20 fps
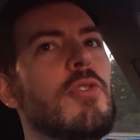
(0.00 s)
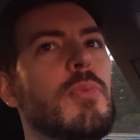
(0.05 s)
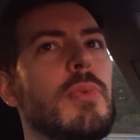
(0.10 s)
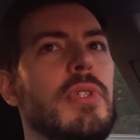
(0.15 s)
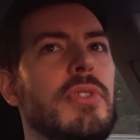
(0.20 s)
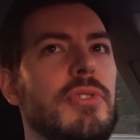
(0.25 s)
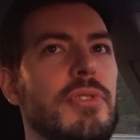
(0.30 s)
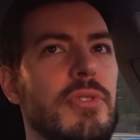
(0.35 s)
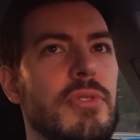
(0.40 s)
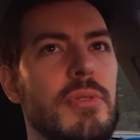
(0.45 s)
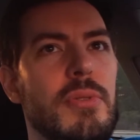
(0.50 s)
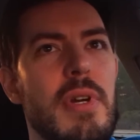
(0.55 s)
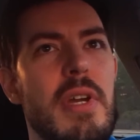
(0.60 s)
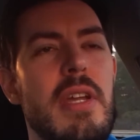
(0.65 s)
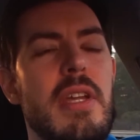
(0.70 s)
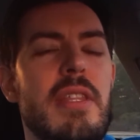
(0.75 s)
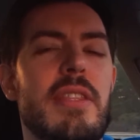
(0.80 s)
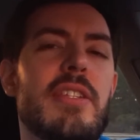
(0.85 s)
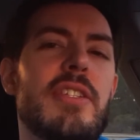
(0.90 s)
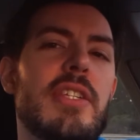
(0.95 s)
we'll do
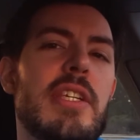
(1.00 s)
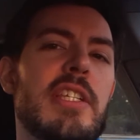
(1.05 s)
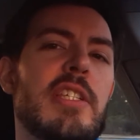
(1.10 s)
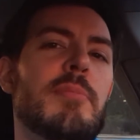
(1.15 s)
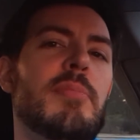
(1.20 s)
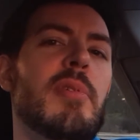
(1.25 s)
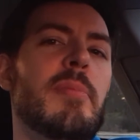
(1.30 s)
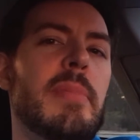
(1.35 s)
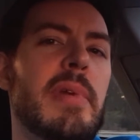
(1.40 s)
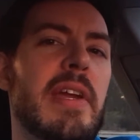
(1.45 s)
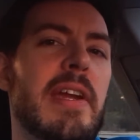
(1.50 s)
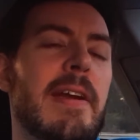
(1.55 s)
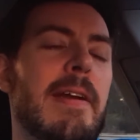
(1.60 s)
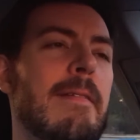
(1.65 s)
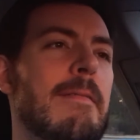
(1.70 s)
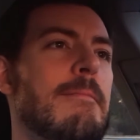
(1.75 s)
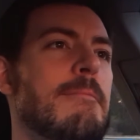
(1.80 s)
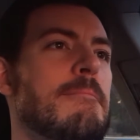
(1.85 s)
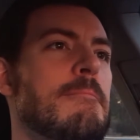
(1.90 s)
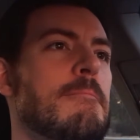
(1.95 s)
the season premiere,
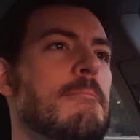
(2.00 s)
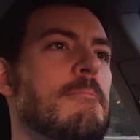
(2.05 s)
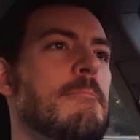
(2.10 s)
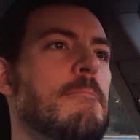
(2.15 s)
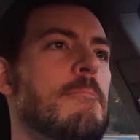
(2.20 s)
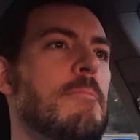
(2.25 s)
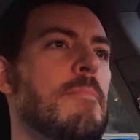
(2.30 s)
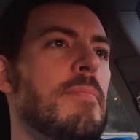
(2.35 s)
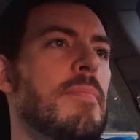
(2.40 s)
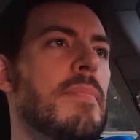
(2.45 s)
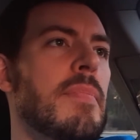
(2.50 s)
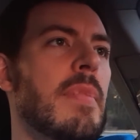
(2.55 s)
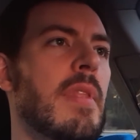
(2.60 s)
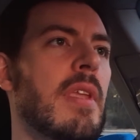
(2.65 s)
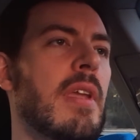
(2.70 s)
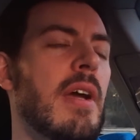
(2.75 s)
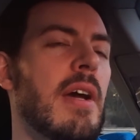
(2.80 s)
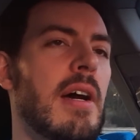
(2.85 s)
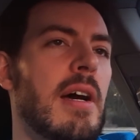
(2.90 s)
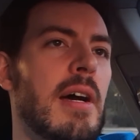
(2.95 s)

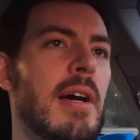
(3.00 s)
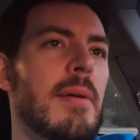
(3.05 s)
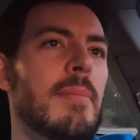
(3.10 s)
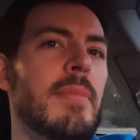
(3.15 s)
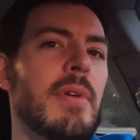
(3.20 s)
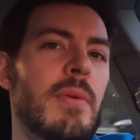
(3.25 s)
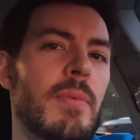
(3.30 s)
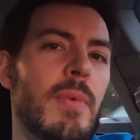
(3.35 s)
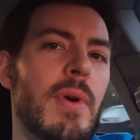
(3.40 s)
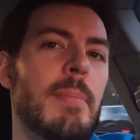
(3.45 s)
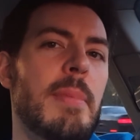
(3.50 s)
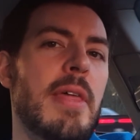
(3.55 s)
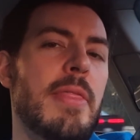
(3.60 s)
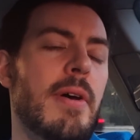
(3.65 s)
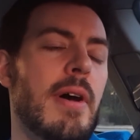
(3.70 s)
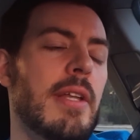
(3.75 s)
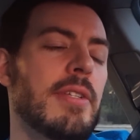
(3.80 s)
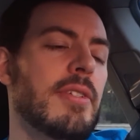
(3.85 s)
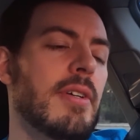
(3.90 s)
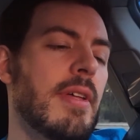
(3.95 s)
and what my
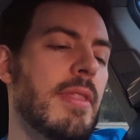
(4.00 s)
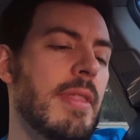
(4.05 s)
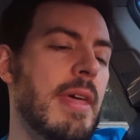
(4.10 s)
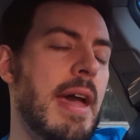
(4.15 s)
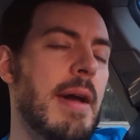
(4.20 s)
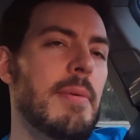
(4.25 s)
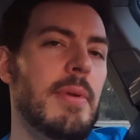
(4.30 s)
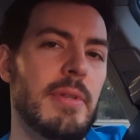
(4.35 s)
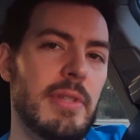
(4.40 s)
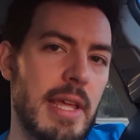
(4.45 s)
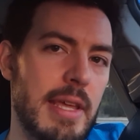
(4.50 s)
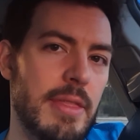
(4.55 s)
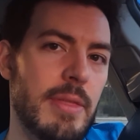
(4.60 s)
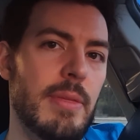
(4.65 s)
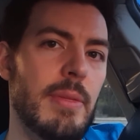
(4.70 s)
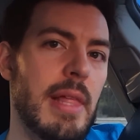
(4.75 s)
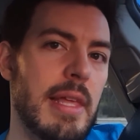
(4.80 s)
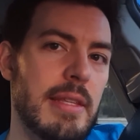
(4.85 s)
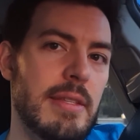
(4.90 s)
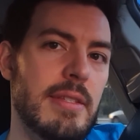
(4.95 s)
thoughts on that one,
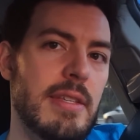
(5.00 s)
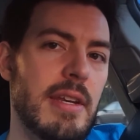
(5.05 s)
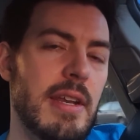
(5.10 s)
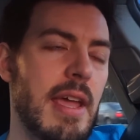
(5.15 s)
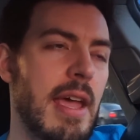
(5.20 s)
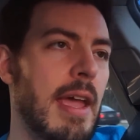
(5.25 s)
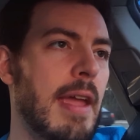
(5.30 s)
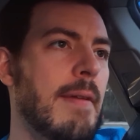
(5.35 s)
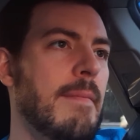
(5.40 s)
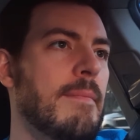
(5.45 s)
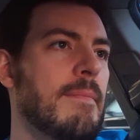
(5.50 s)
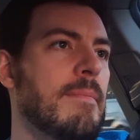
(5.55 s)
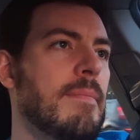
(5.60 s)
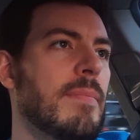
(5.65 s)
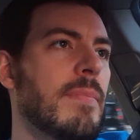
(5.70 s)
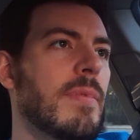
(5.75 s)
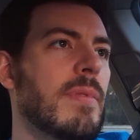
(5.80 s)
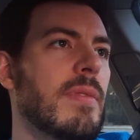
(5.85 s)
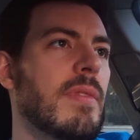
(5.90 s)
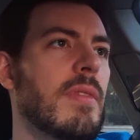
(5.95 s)
like today,
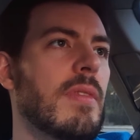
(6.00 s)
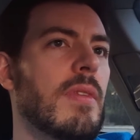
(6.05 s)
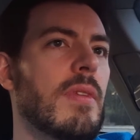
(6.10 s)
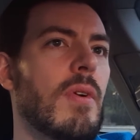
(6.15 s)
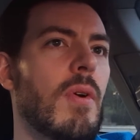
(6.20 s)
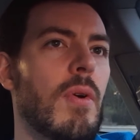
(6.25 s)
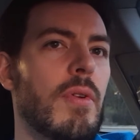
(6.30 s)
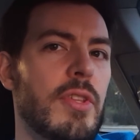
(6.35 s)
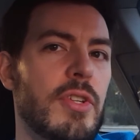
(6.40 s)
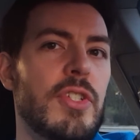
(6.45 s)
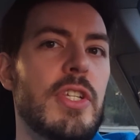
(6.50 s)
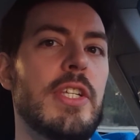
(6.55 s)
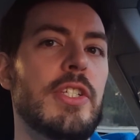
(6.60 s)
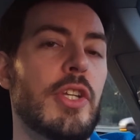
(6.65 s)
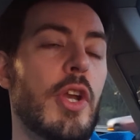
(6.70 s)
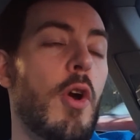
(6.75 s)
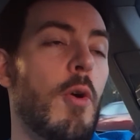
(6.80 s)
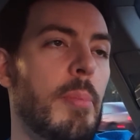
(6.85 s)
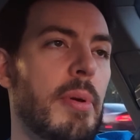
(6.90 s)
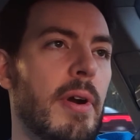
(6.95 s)
or the season
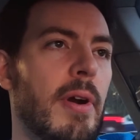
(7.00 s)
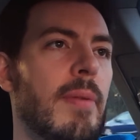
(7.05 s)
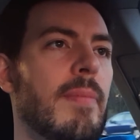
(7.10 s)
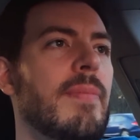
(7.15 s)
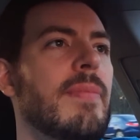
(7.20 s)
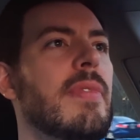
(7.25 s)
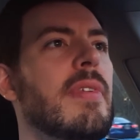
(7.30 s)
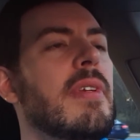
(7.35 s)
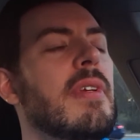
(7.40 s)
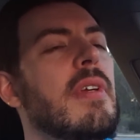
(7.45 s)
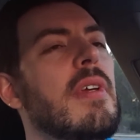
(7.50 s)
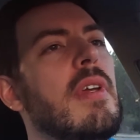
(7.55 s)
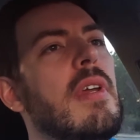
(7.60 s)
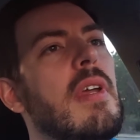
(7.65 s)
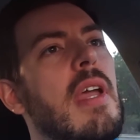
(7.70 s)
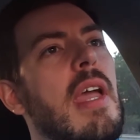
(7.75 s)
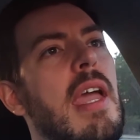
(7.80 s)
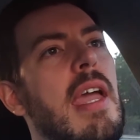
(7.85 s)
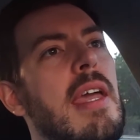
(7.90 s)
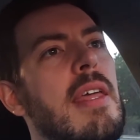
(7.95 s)
opener,
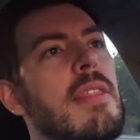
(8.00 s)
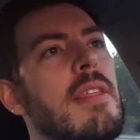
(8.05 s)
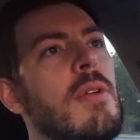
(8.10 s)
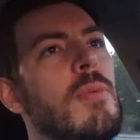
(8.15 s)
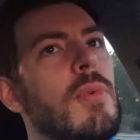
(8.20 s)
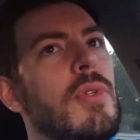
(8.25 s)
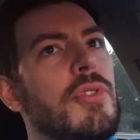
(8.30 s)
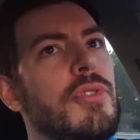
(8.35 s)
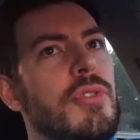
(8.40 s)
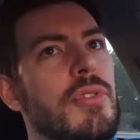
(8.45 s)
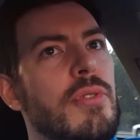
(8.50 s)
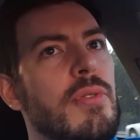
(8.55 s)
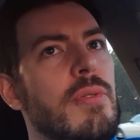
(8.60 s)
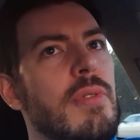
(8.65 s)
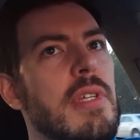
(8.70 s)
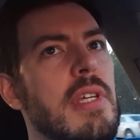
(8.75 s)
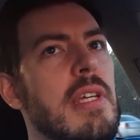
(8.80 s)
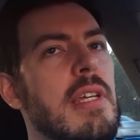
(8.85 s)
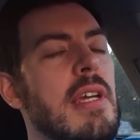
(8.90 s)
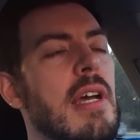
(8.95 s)
and then we'll do
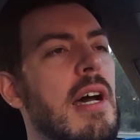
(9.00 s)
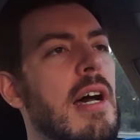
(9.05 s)
the